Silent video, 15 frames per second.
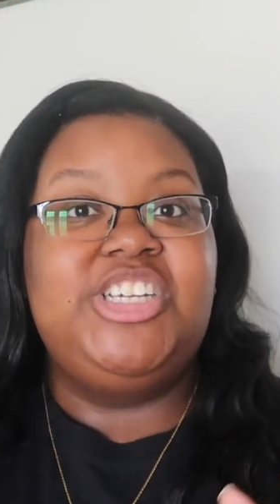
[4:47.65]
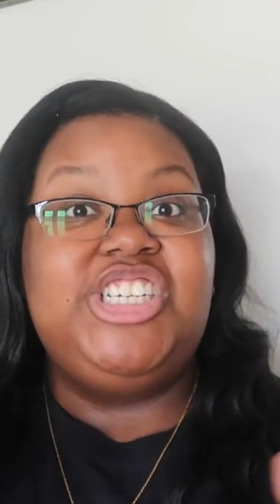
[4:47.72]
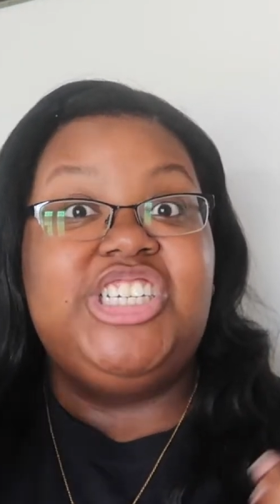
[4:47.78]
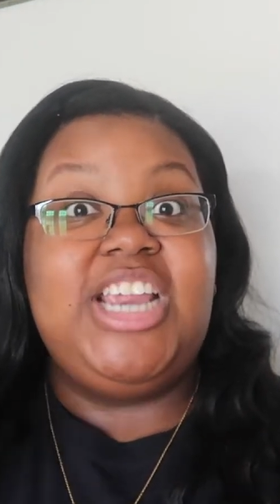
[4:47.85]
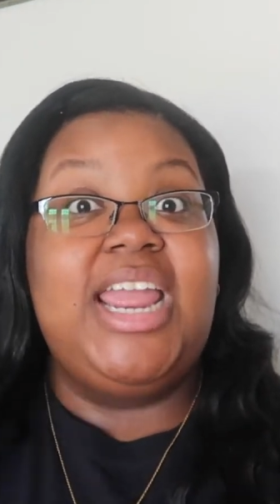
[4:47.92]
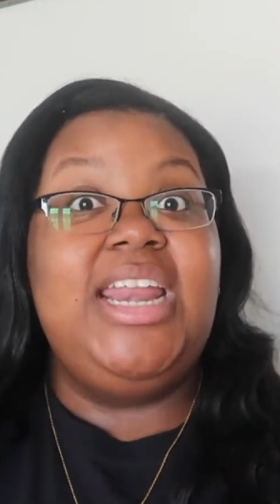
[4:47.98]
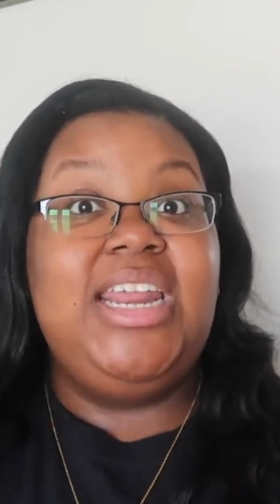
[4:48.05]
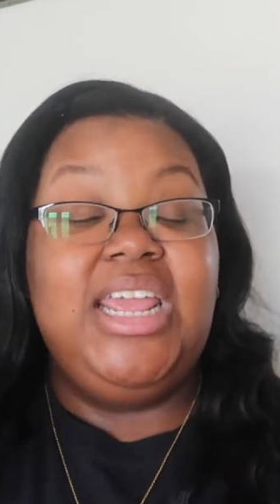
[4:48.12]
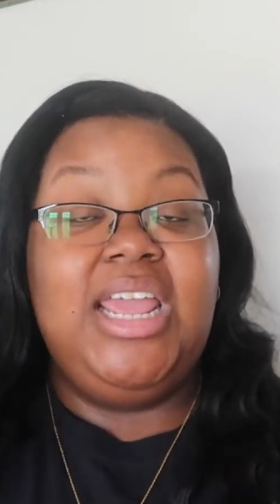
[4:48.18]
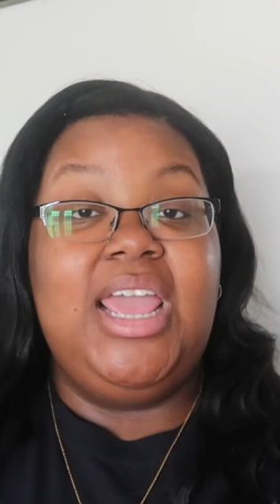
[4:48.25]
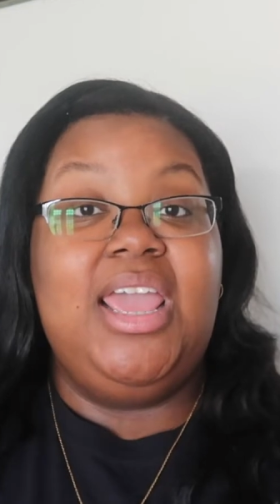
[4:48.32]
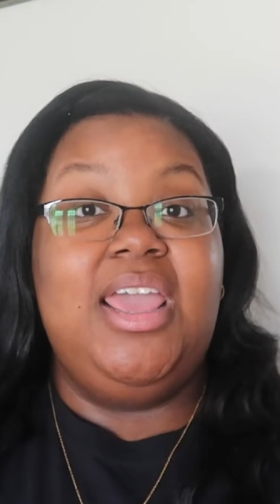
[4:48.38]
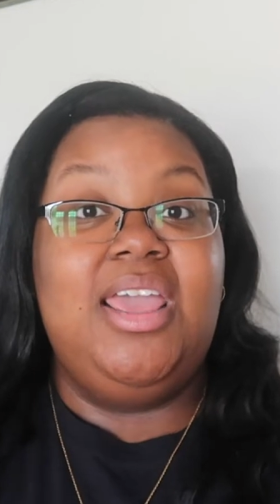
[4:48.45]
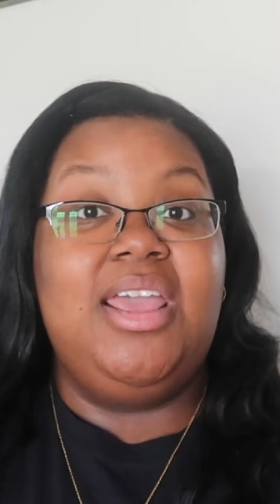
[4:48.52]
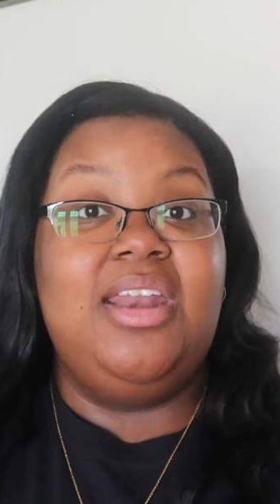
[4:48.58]
shading
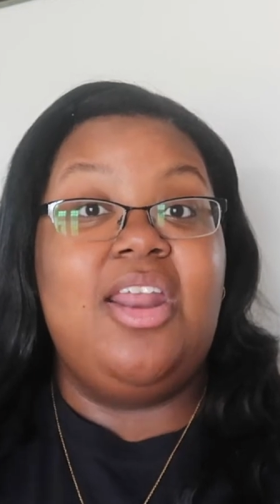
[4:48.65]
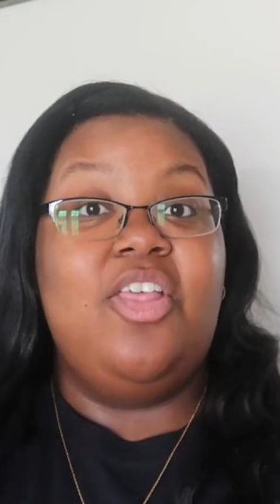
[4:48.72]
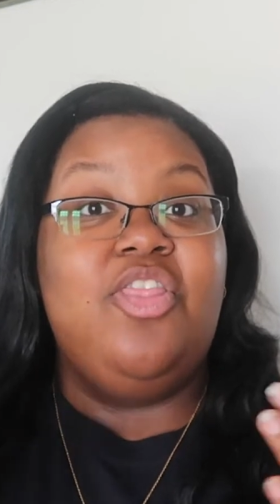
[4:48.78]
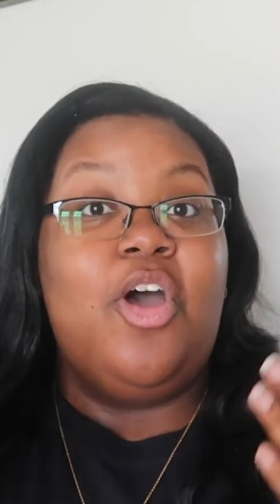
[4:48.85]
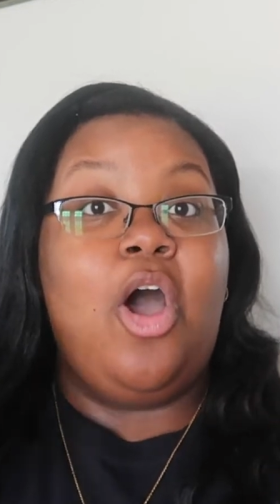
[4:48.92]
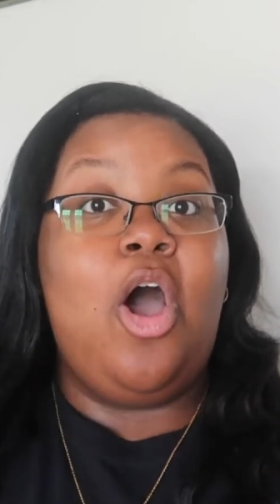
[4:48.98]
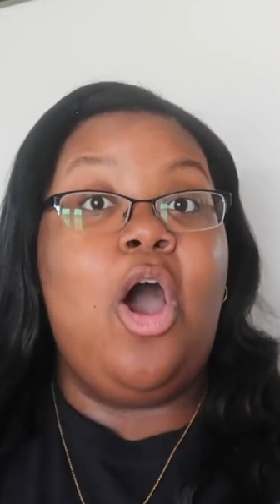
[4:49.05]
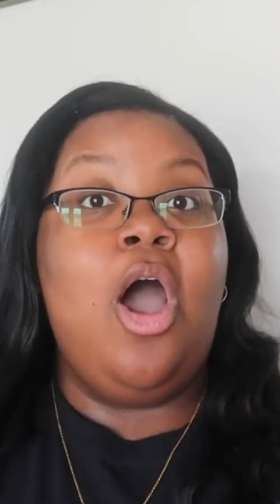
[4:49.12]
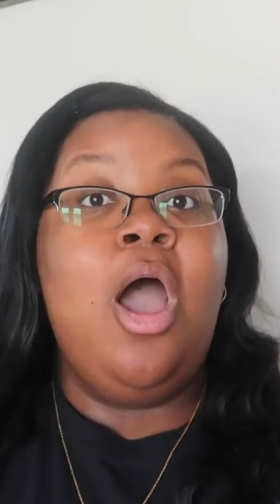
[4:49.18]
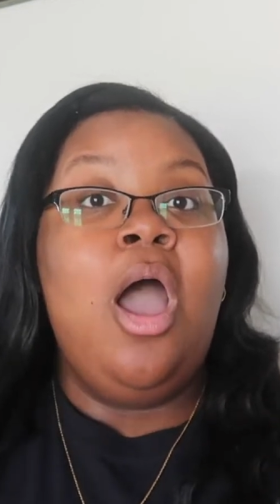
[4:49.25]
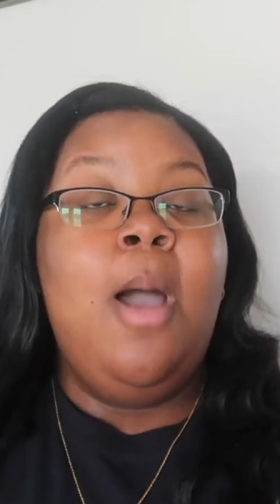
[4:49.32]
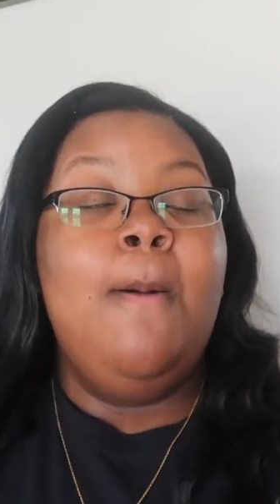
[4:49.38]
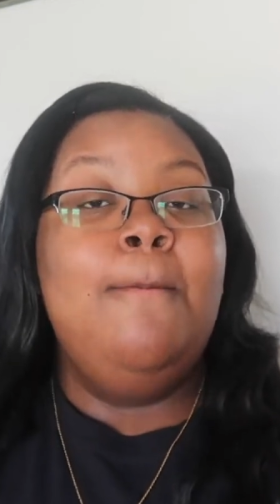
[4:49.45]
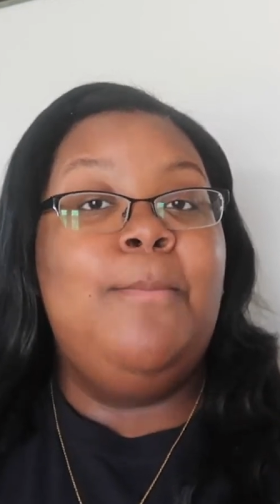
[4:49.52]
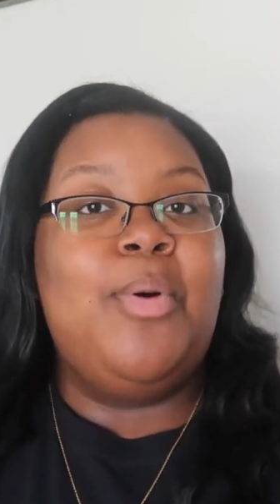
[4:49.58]
in the
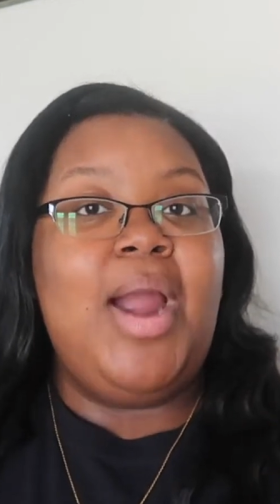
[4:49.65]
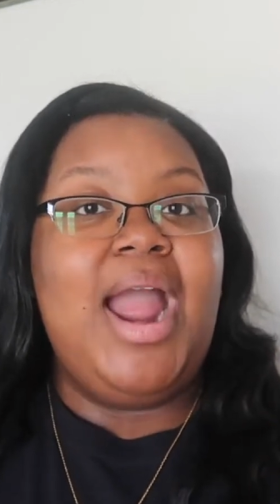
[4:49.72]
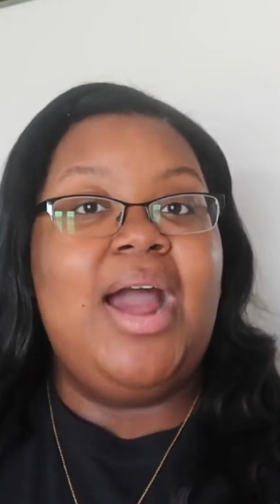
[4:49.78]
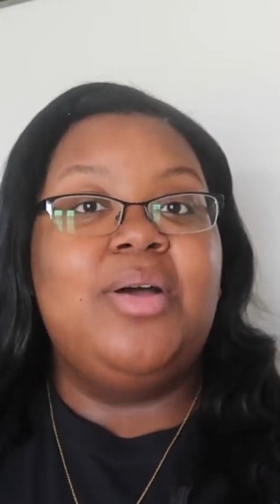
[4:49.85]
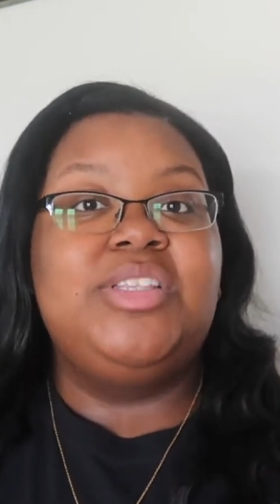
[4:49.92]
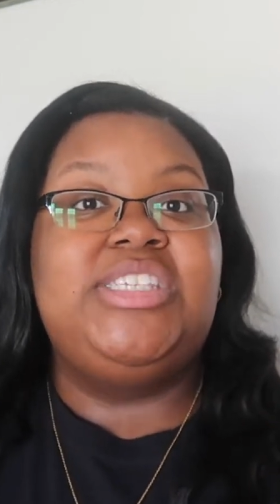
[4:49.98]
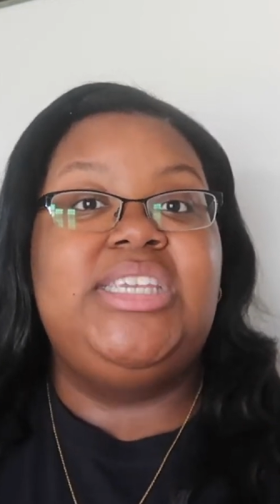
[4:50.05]
brow